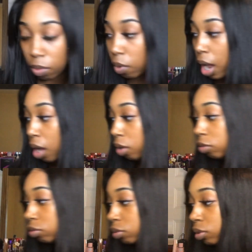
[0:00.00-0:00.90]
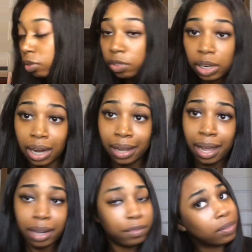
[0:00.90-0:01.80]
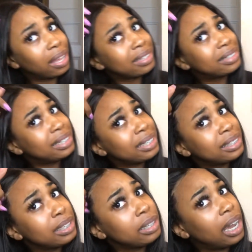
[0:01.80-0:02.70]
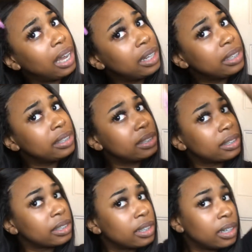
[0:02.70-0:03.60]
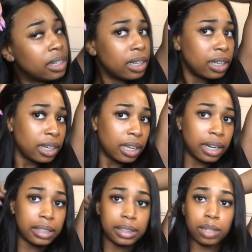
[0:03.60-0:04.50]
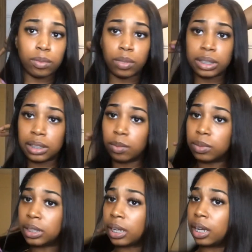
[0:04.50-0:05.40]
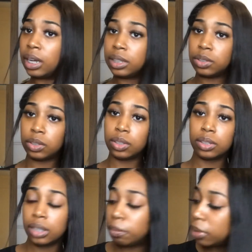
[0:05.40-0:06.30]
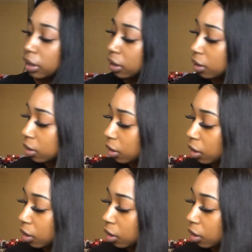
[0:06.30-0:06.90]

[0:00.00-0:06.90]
around, and I got it for like $60, and they said originally it was like $100 or something.